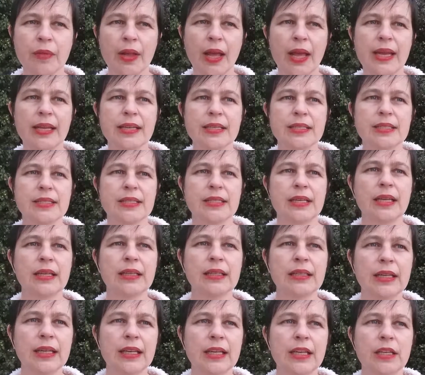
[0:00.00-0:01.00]
And
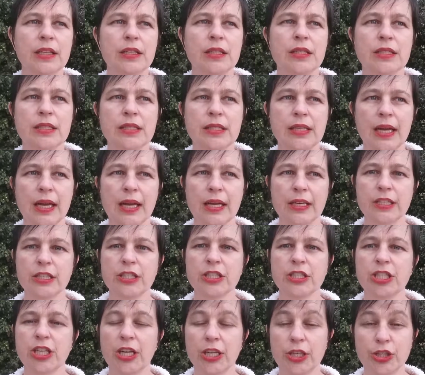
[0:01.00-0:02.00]
suddenly you start to
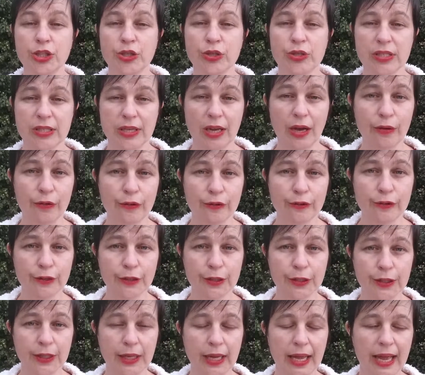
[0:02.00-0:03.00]
judge yourself.
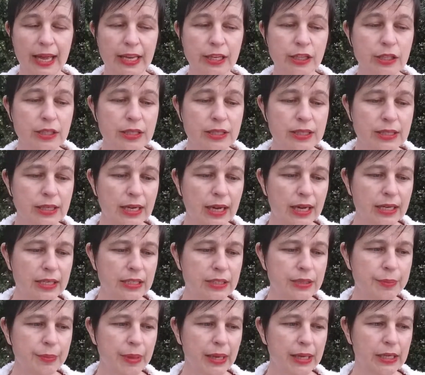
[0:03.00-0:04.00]
And you start
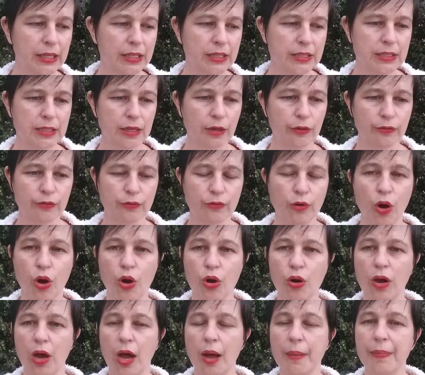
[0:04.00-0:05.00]
to make yourself
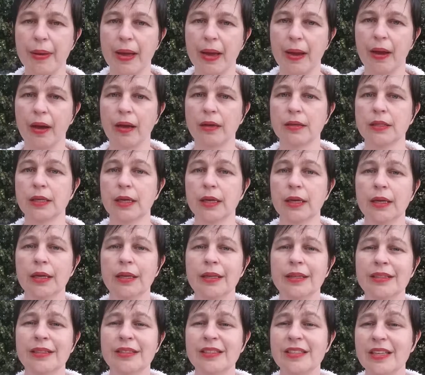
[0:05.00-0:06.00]
wrong about
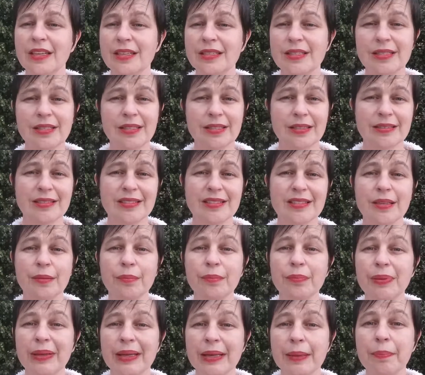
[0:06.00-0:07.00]
just
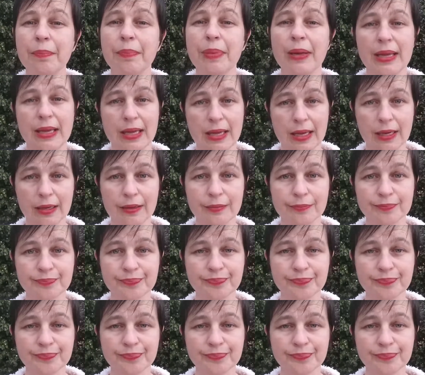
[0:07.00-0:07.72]
simply being.